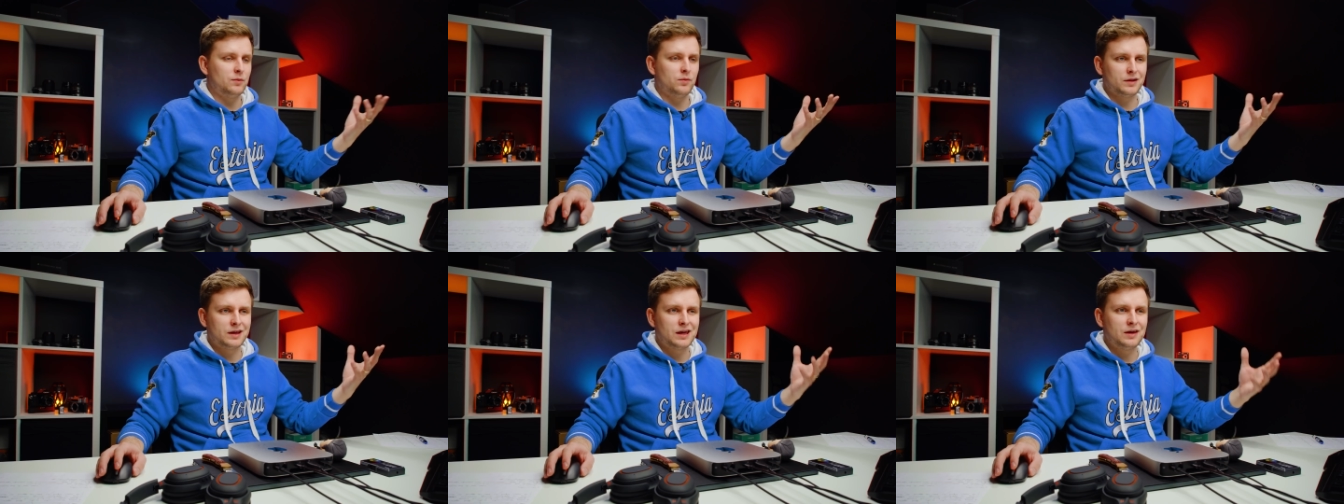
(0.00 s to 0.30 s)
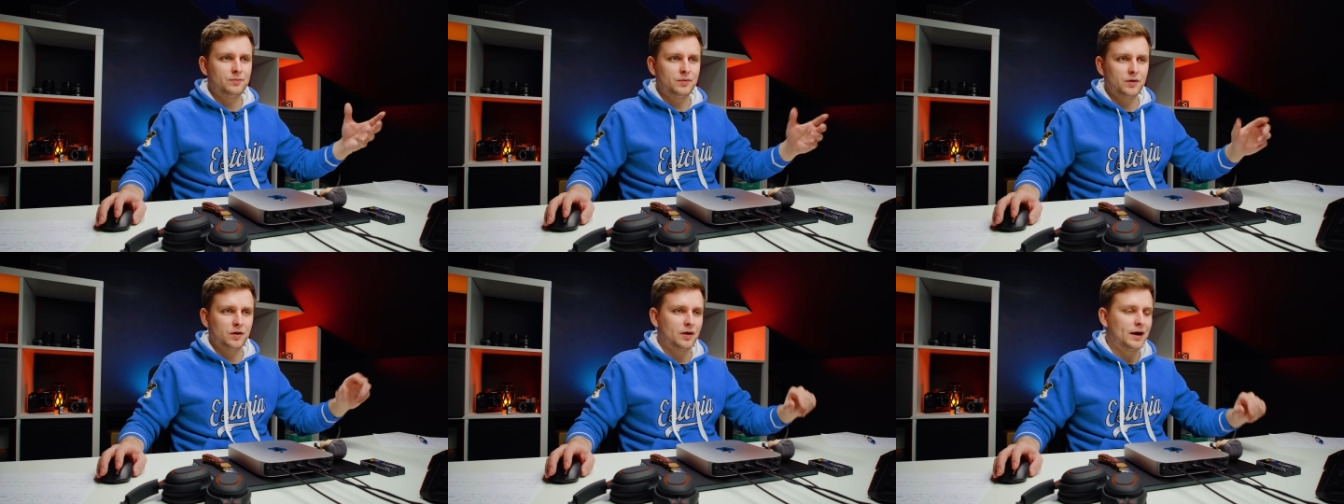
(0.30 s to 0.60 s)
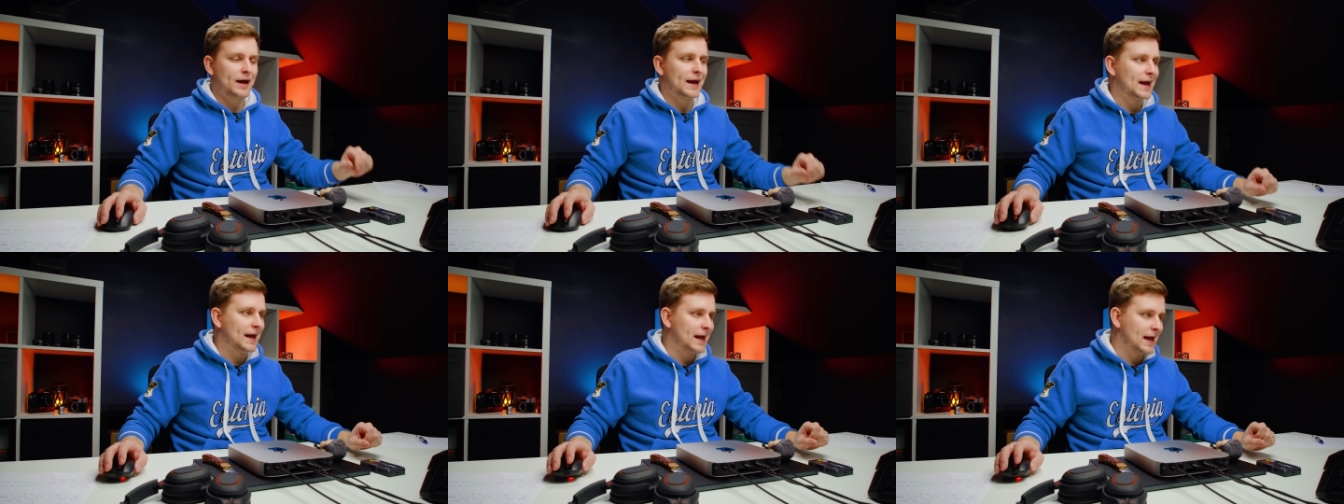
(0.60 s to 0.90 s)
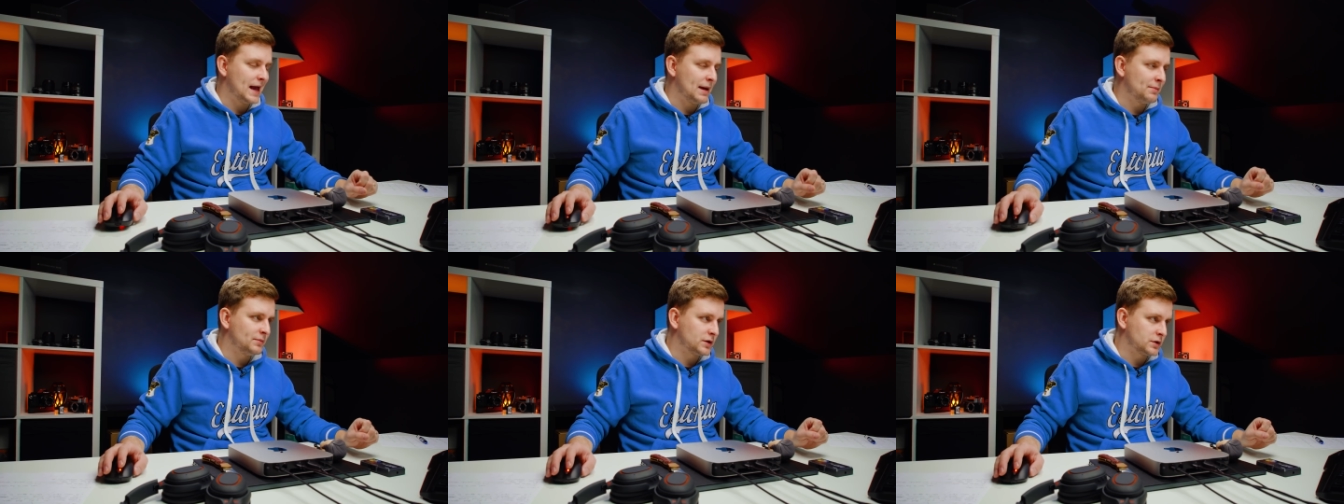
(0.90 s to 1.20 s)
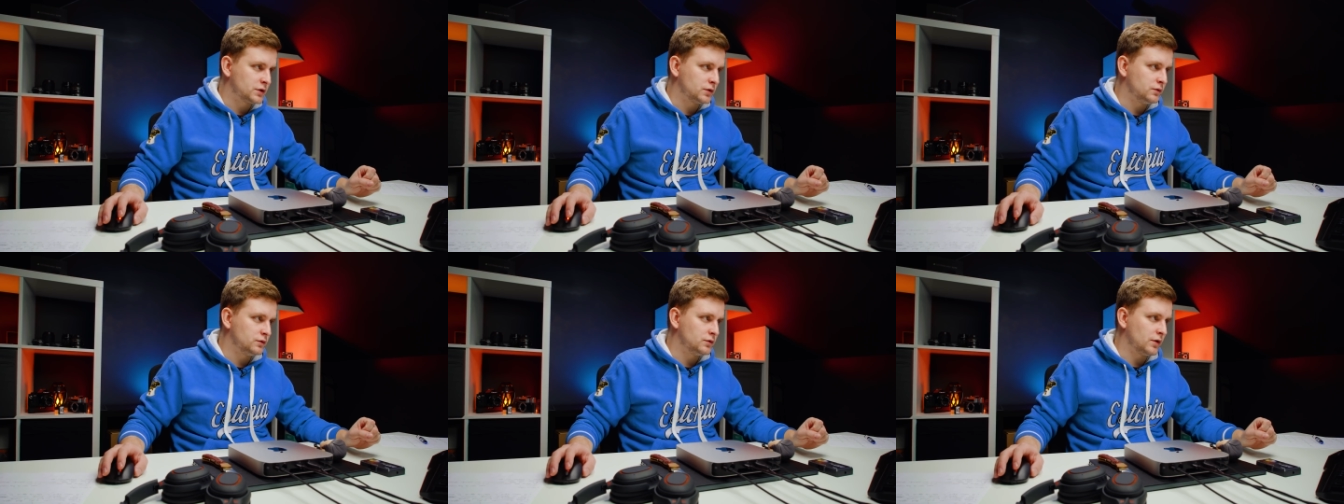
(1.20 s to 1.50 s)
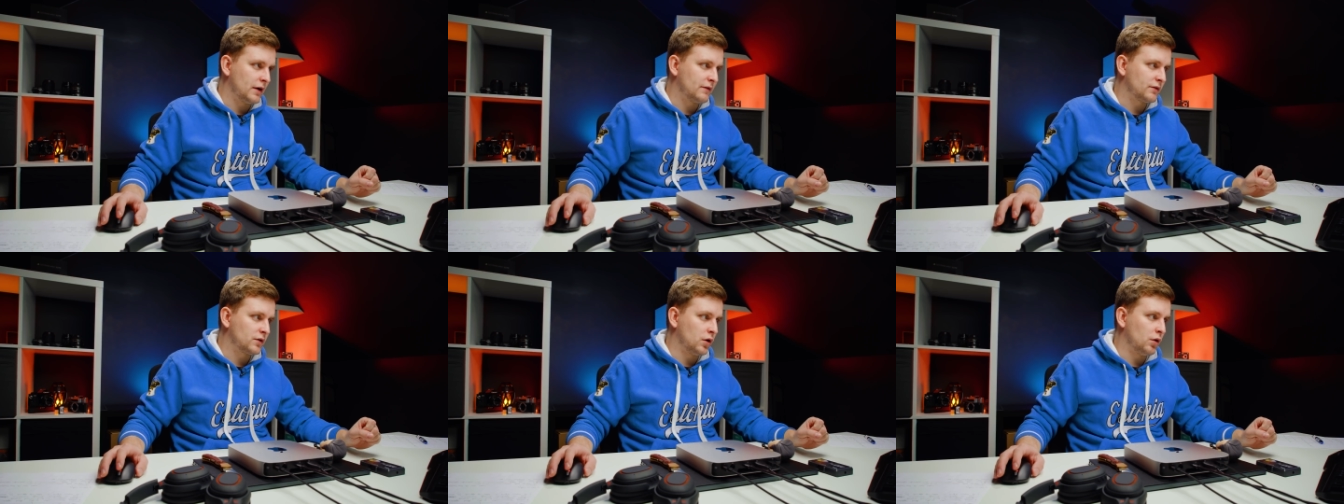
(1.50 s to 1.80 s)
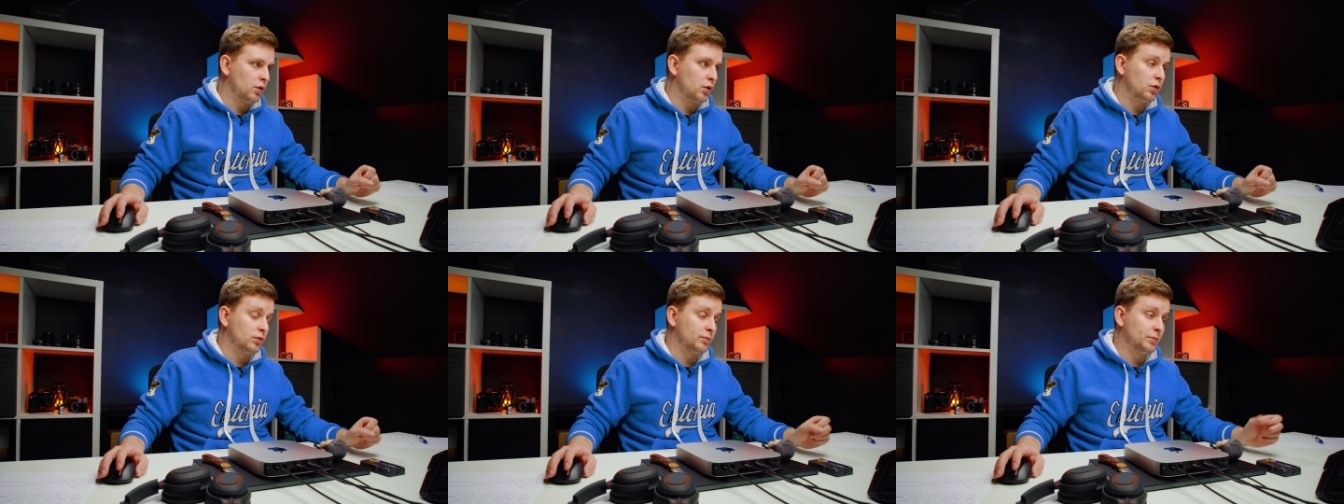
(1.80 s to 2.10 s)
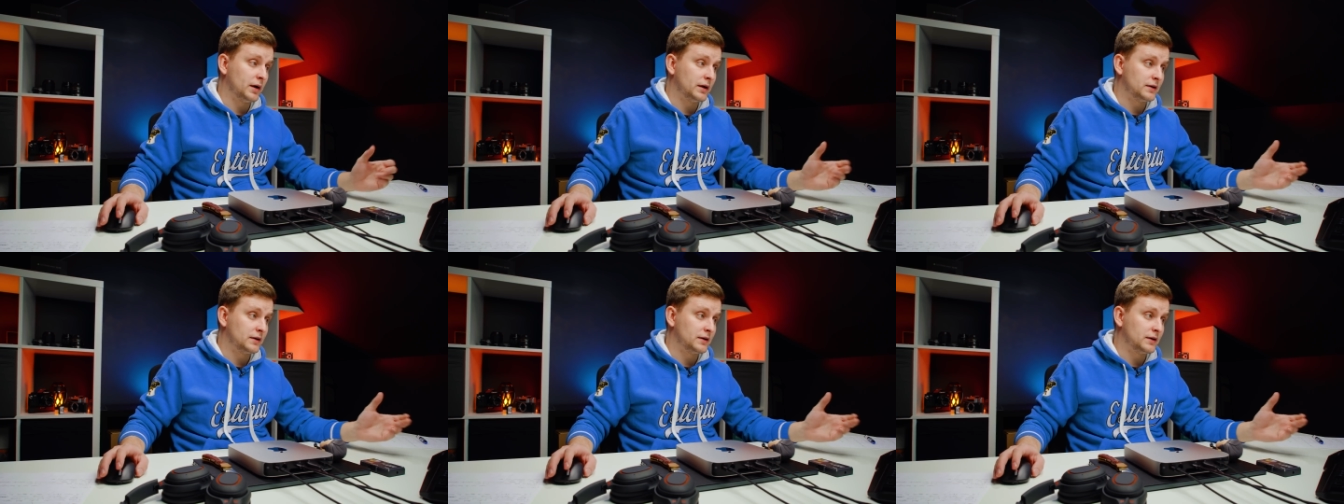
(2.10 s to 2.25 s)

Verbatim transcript: It will keep your M.2 drive cold,